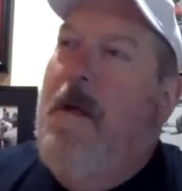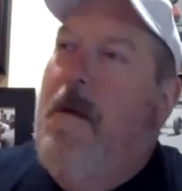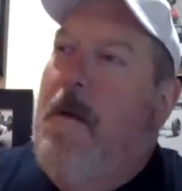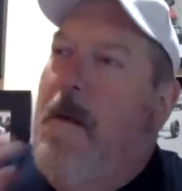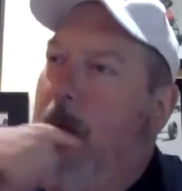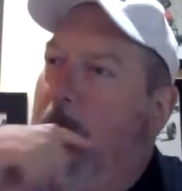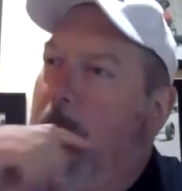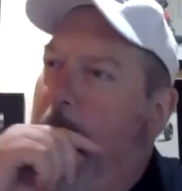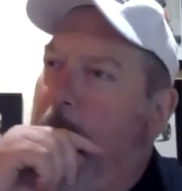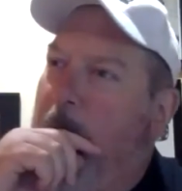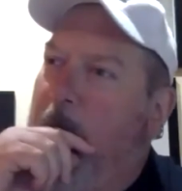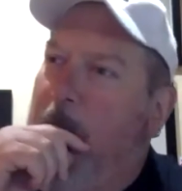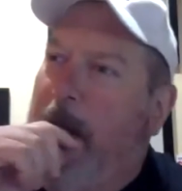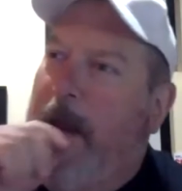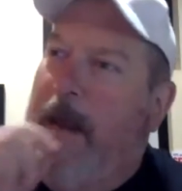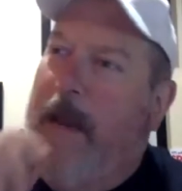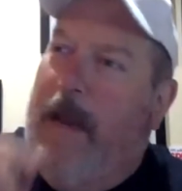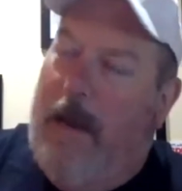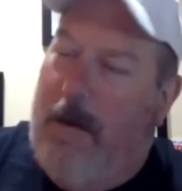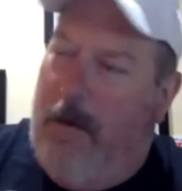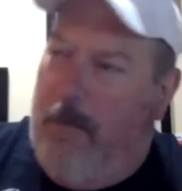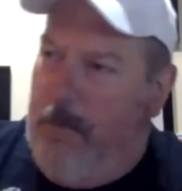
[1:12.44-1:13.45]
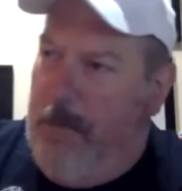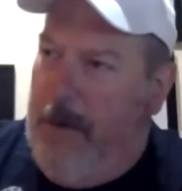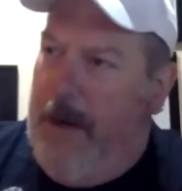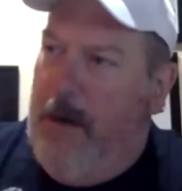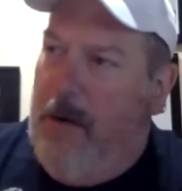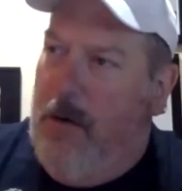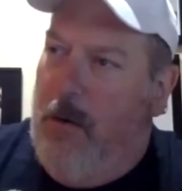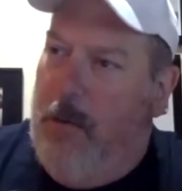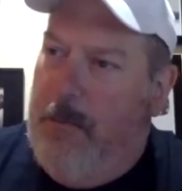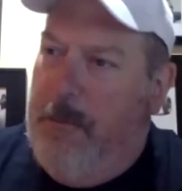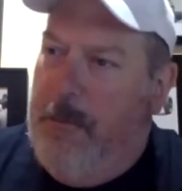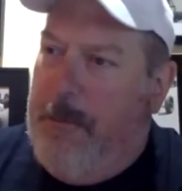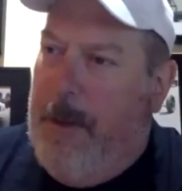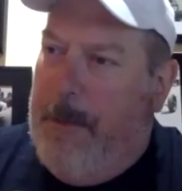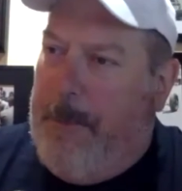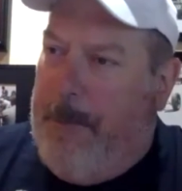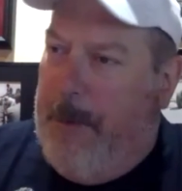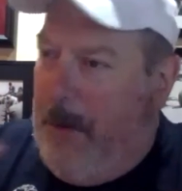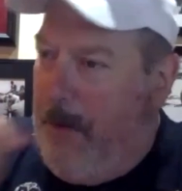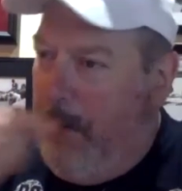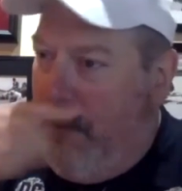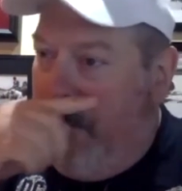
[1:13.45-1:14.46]
And I ran home to my
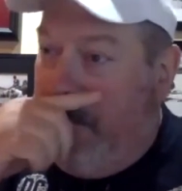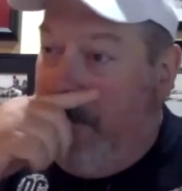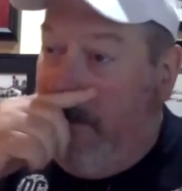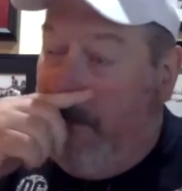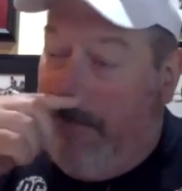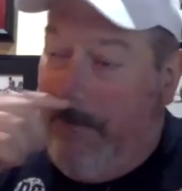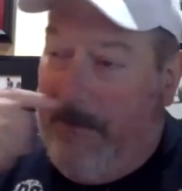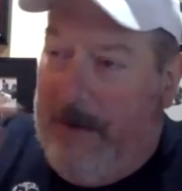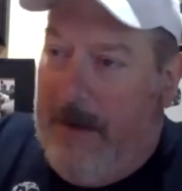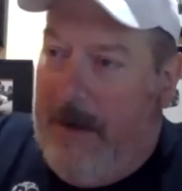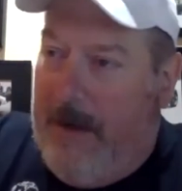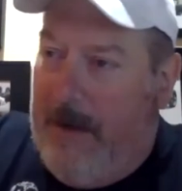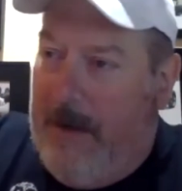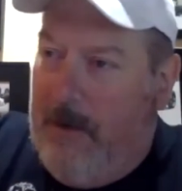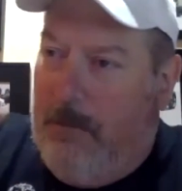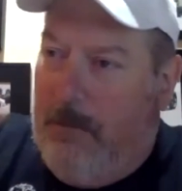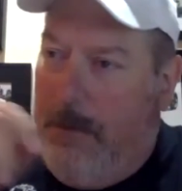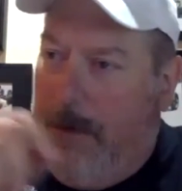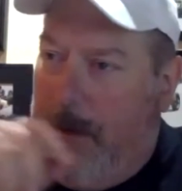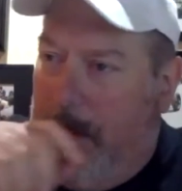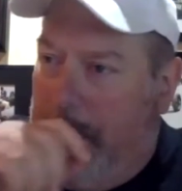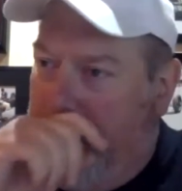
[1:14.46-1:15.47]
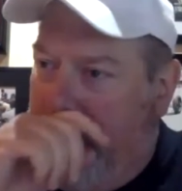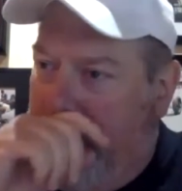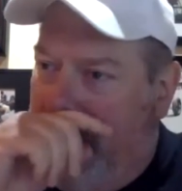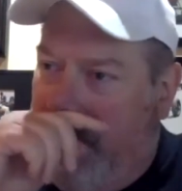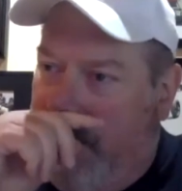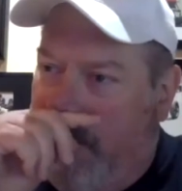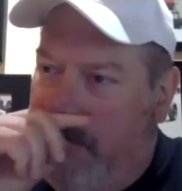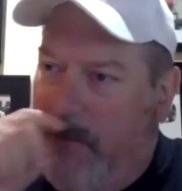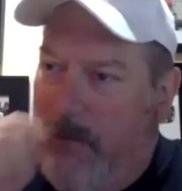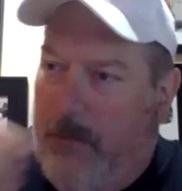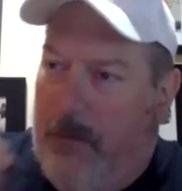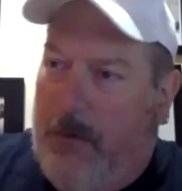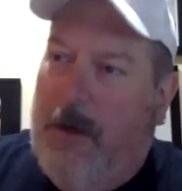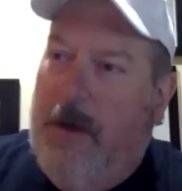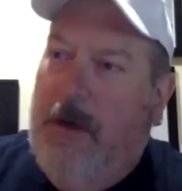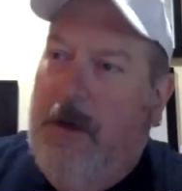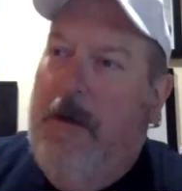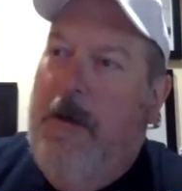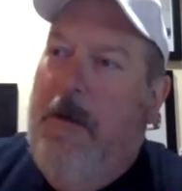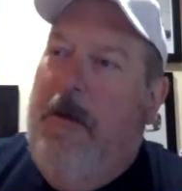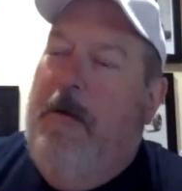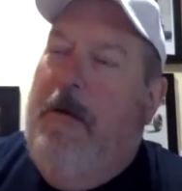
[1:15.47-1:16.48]
parents. I had to run up to the store.
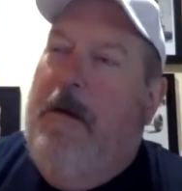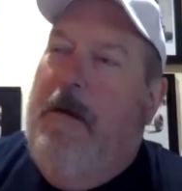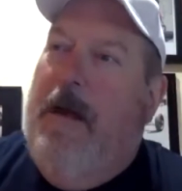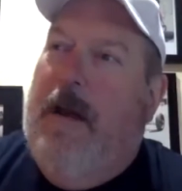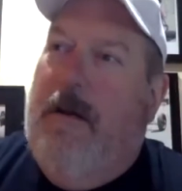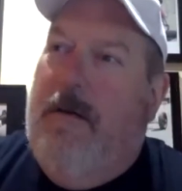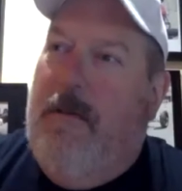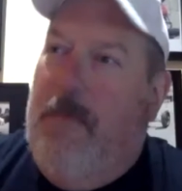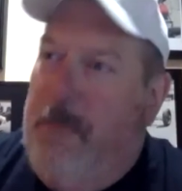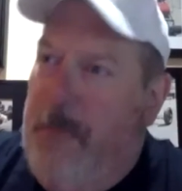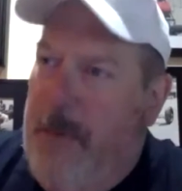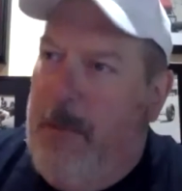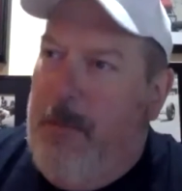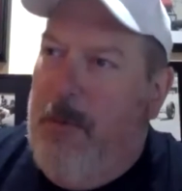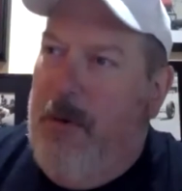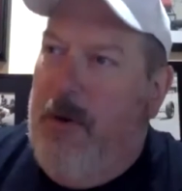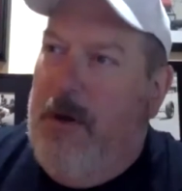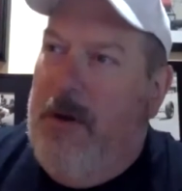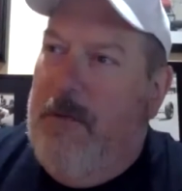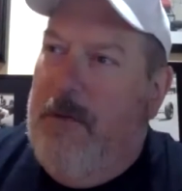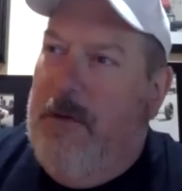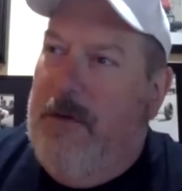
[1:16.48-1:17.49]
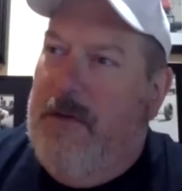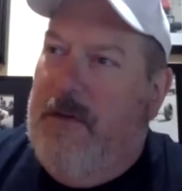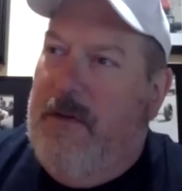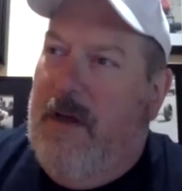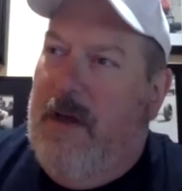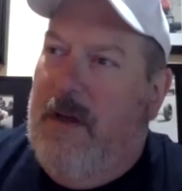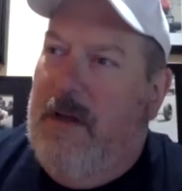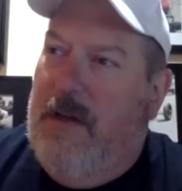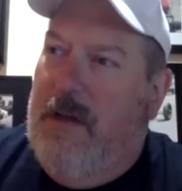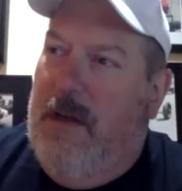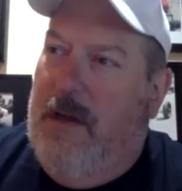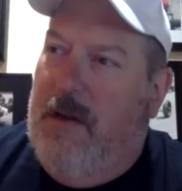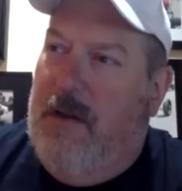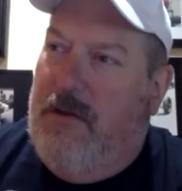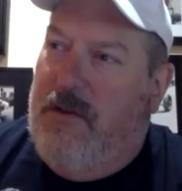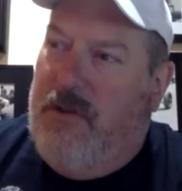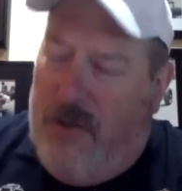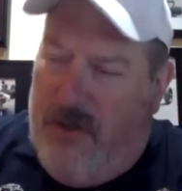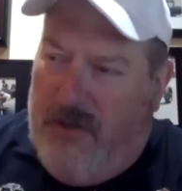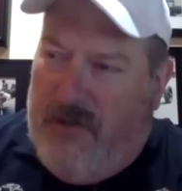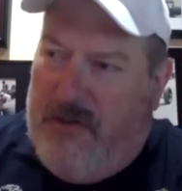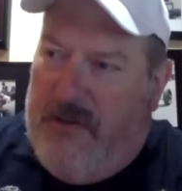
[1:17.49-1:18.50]
And I remember it
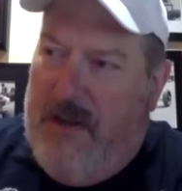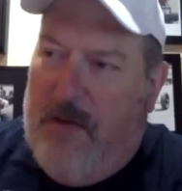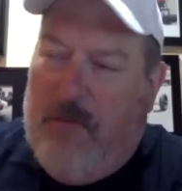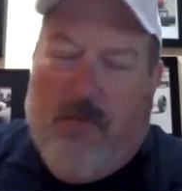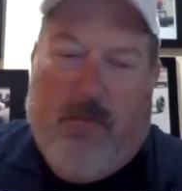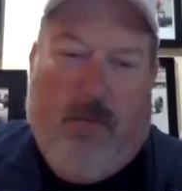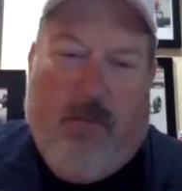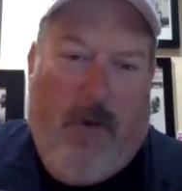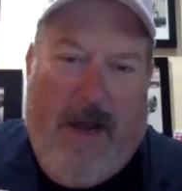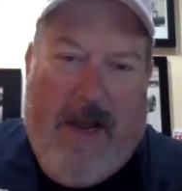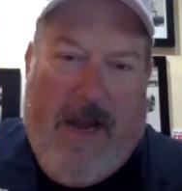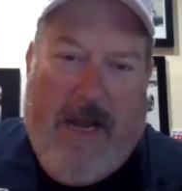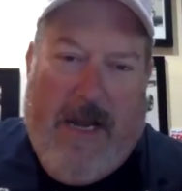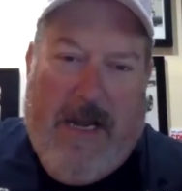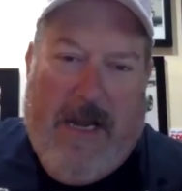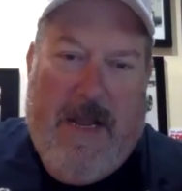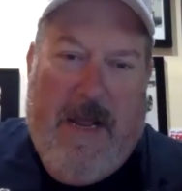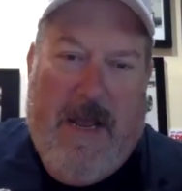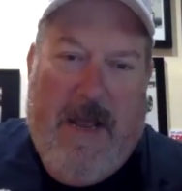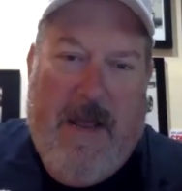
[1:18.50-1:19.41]
just had rained.